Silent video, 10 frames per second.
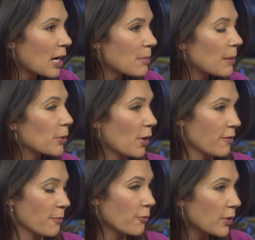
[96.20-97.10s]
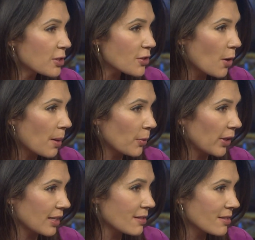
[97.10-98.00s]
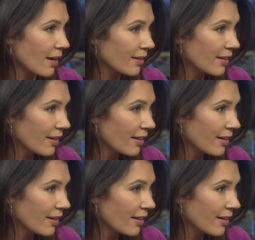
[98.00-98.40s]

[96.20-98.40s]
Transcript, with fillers: coming up. You're having a free show at Mohegan Sun.